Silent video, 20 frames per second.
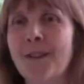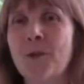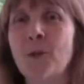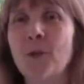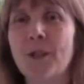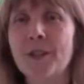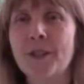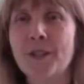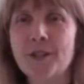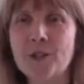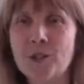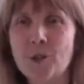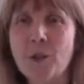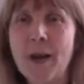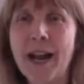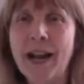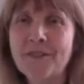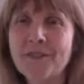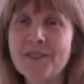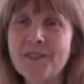where the
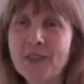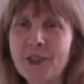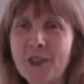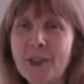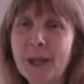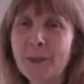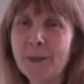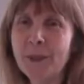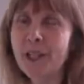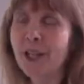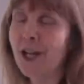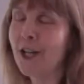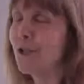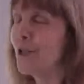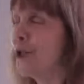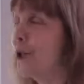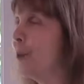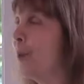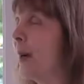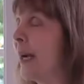giraffes are coming on
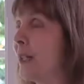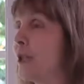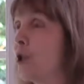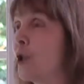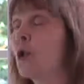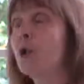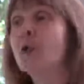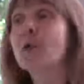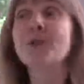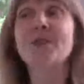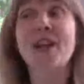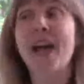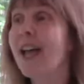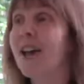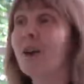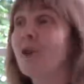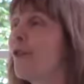2x2s. I